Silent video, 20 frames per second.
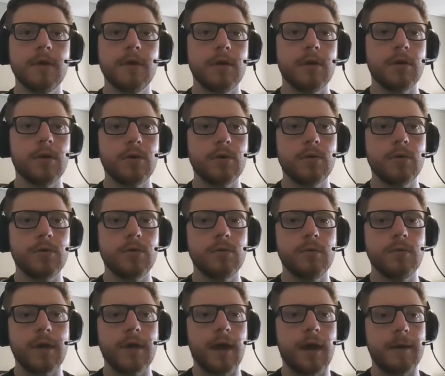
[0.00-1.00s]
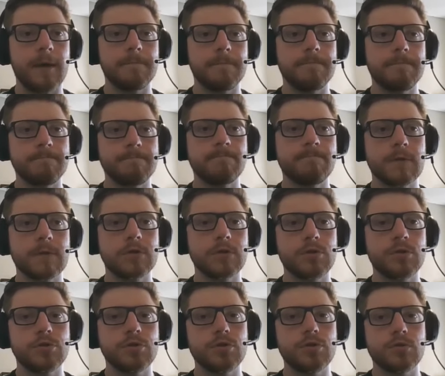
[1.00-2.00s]
Okay,
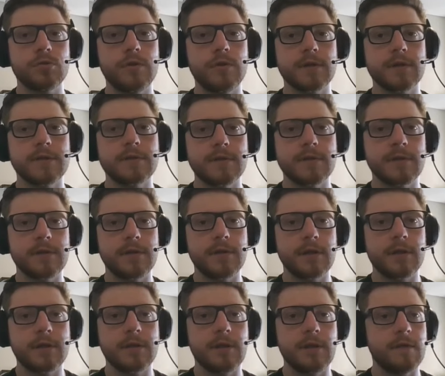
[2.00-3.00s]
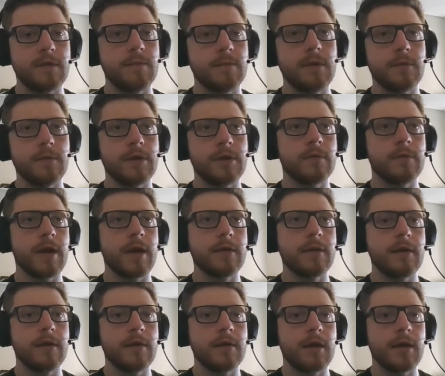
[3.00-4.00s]
so we asserted that this is being
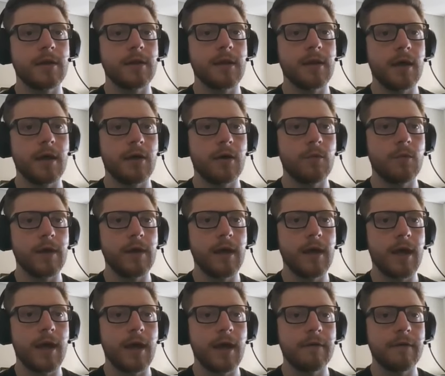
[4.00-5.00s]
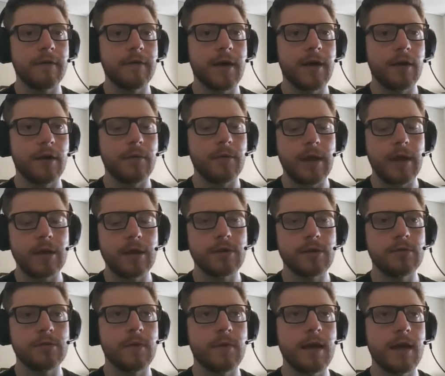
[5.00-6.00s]
redirected, and now we have a create
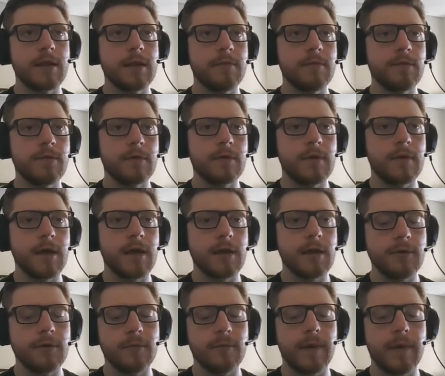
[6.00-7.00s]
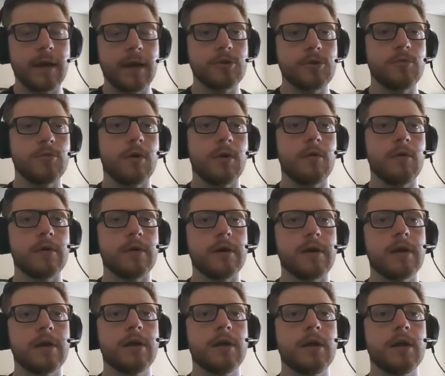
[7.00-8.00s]
to do item, so we can go back to
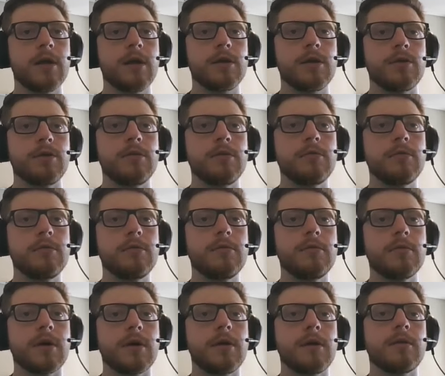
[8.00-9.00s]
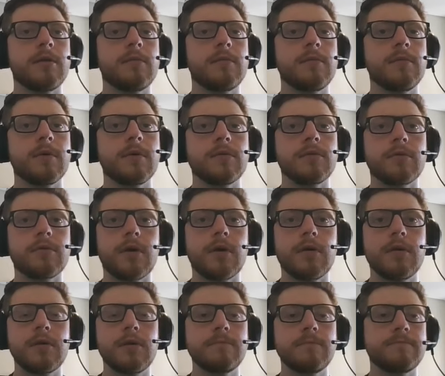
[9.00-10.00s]
our to do item
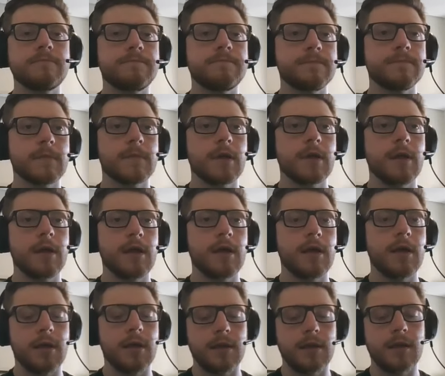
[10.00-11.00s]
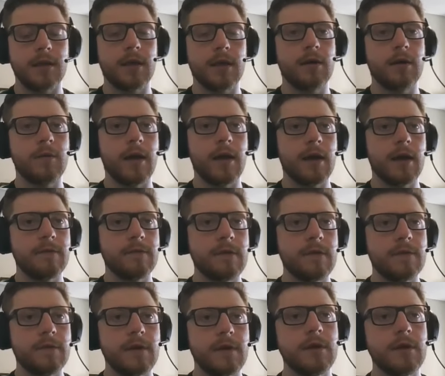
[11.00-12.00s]
controller, and now we have
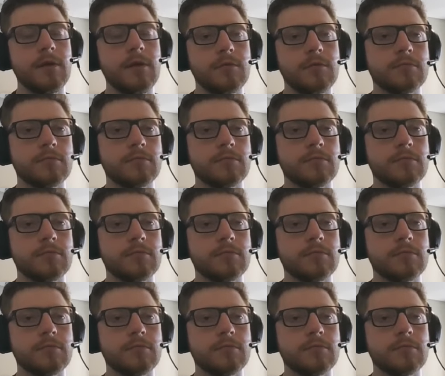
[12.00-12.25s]
this thing.